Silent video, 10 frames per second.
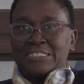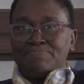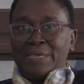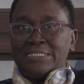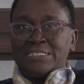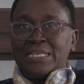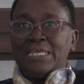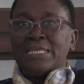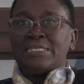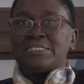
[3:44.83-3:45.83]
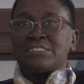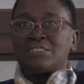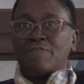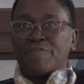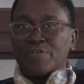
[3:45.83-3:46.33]
mentally ill
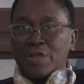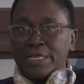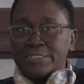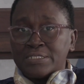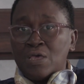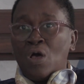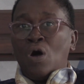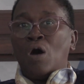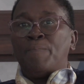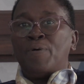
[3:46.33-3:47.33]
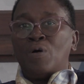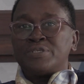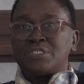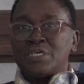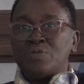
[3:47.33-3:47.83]
sufferers or
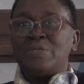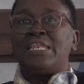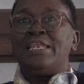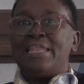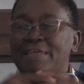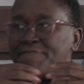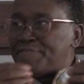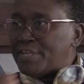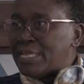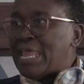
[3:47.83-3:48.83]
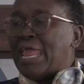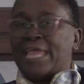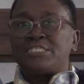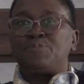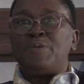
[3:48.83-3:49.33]
person with lived
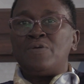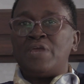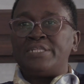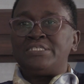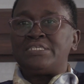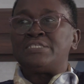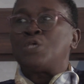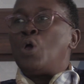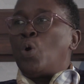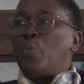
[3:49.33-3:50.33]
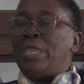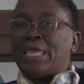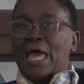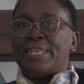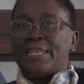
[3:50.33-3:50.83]
experiences, we
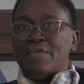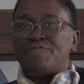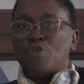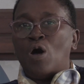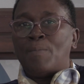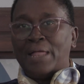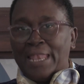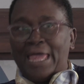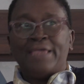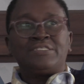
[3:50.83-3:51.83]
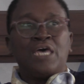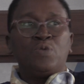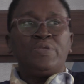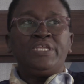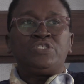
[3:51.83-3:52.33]
can live normal lives,
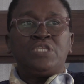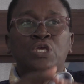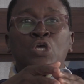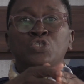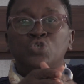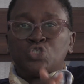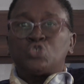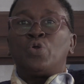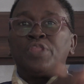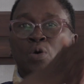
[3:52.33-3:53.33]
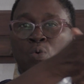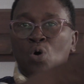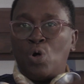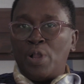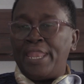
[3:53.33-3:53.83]
and we need to show the
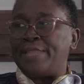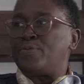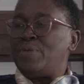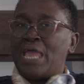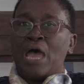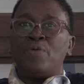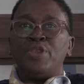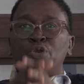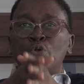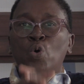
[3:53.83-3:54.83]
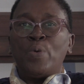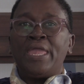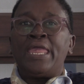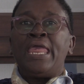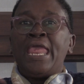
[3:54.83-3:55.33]
world that we are in no
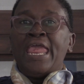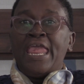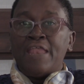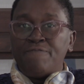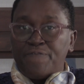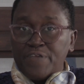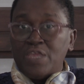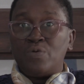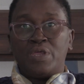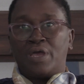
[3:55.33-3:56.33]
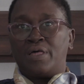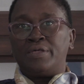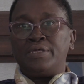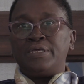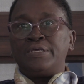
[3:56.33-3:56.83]
way inferior.
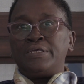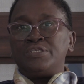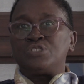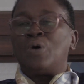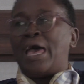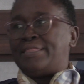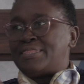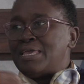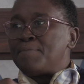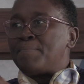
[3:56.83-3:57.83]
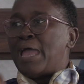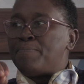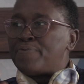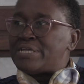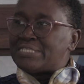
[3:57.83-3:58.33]
So I think my
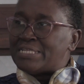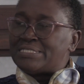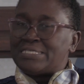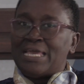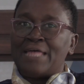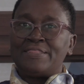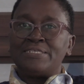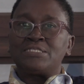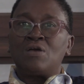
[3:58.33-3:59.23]
presence here at this